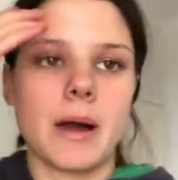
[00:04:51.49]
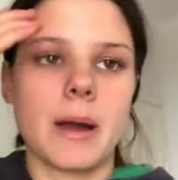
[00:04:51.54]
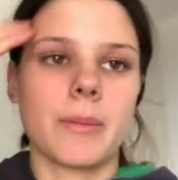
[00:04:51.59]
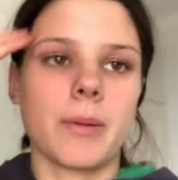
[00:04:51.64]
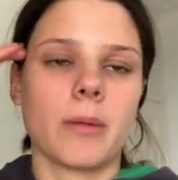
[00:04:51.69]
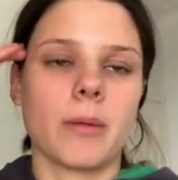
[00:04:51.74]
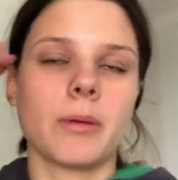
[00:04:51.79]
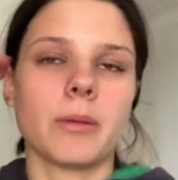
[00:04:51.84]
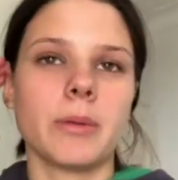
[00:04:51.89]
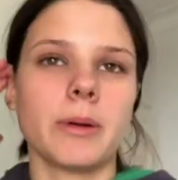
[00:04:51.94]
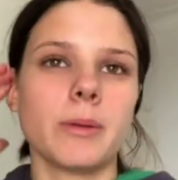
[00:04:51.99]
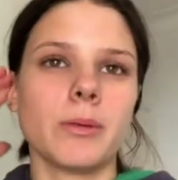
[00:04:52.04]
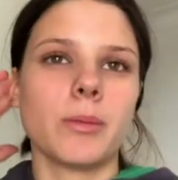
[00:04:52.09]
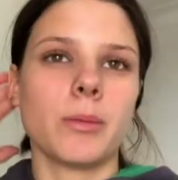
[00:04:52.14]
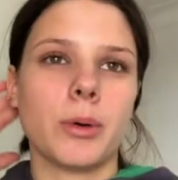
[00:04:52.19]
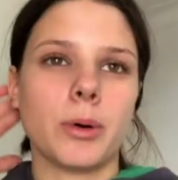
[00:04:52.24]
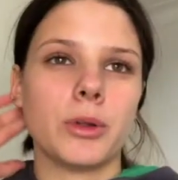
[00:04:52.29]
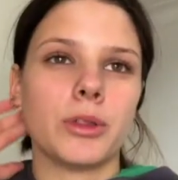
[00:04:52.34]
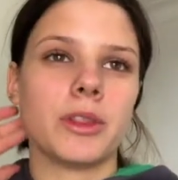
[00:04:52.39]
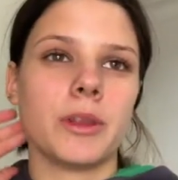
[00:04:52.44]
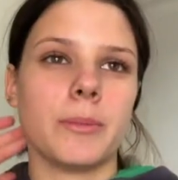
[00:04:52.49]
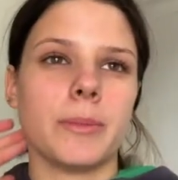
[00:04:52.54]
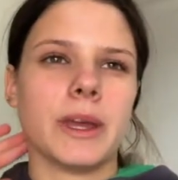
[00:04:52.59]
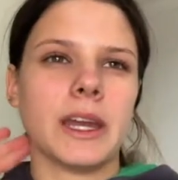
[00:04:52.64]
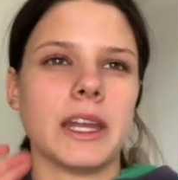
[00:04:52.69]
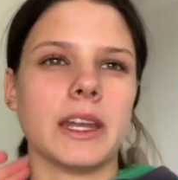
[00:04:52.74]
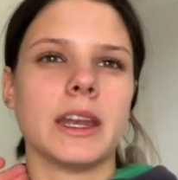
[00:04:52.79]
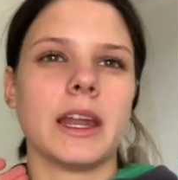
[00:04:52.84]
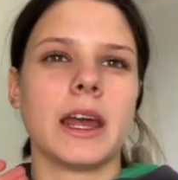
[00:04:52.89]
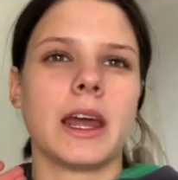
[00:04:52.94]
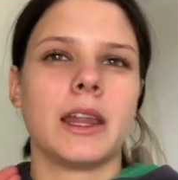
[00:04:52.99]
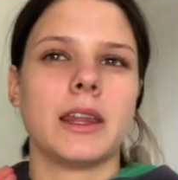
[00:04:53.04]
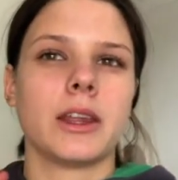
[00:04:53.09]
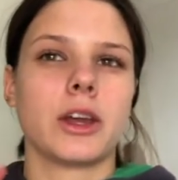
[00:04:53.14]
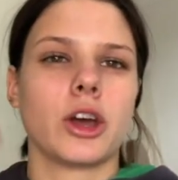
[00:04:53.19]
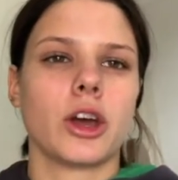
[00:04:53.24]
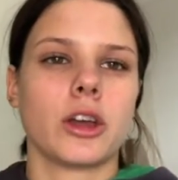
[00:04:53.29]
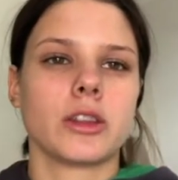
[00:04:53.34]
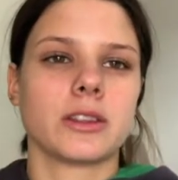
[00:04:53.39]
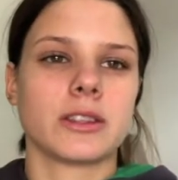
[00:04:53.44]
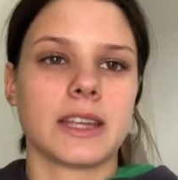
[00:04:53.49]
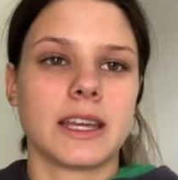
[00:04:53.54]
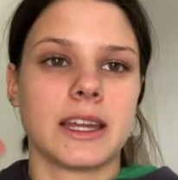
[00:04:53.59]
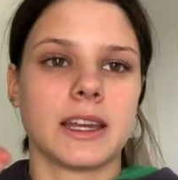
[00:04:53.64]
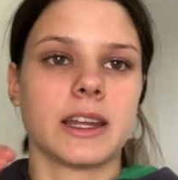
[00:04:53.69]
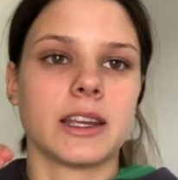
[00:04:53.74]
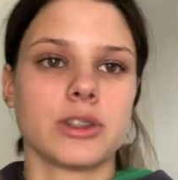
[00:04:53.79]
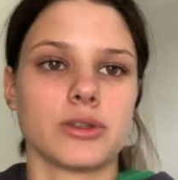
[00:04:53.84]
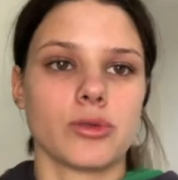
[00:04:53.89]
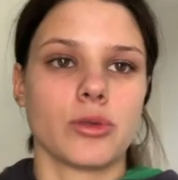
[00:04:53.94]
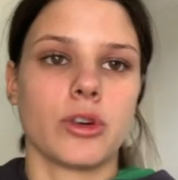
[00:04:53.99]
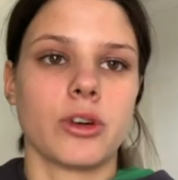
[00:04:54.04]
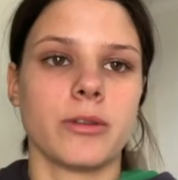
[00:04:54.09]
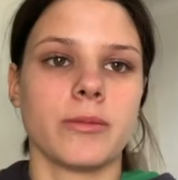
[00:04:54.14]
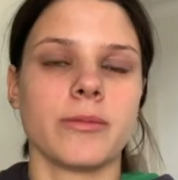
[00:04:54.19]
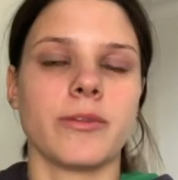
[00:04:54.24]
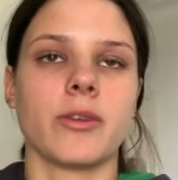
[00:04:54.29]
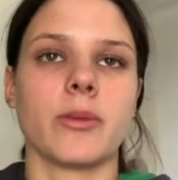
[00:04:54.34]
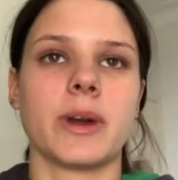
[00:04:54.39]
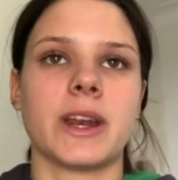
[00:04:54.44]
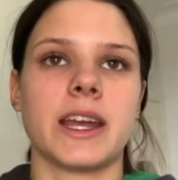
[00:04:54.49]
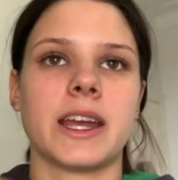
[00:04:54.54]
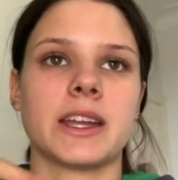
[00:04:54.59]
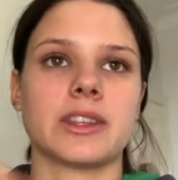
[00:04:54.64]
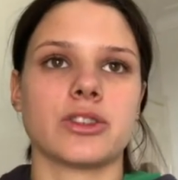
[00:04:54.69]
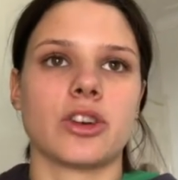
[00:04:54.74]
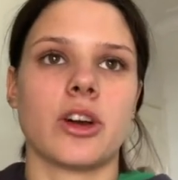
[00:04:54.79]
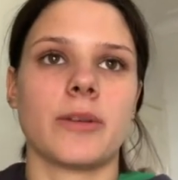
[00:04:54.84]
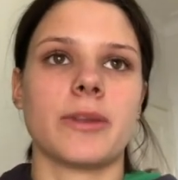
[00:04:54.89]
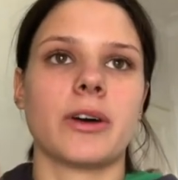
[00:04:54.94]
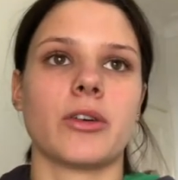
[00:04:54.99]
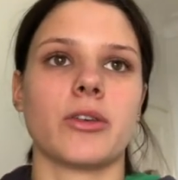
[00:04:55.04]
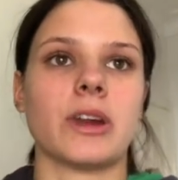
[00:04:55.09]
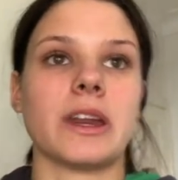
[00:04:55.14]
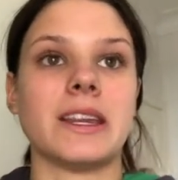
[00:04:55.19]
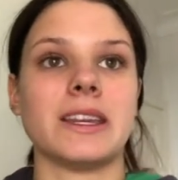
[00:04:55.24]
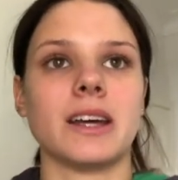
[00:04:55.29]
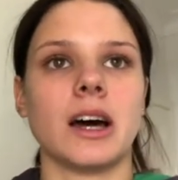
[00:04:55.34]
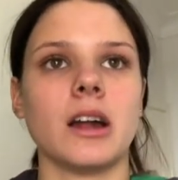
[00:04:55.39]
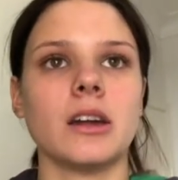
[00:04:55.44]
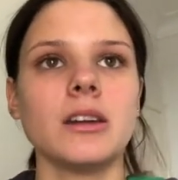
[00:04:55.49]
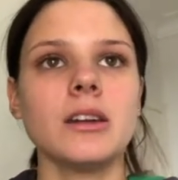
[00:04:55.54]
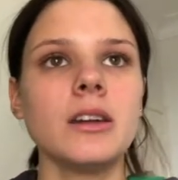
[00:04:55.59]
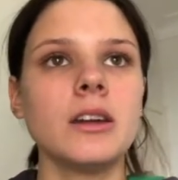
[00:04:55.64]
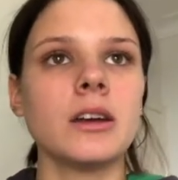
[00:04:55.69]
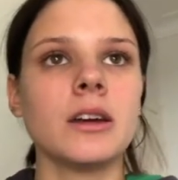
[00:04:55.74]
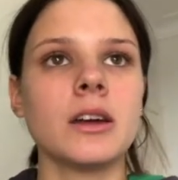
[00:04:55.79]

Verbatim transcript: I probably will put the bin and the curtains in his room for when he gets home, they're already done.